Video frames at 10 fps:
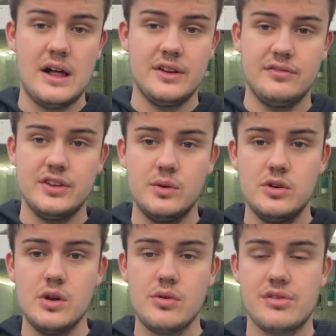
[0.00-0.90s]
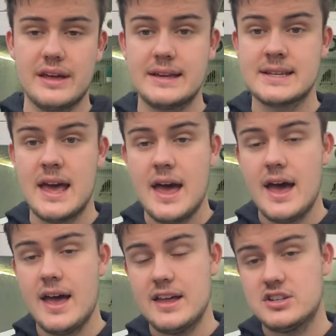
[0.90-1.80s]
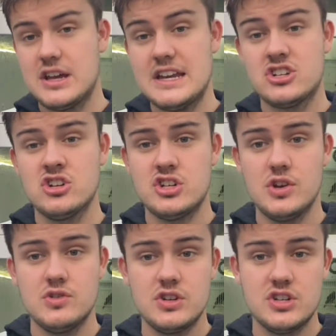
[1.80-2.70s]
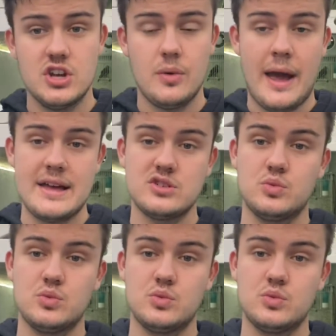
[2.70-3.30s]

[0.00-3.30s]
and a few new things to introduce you to as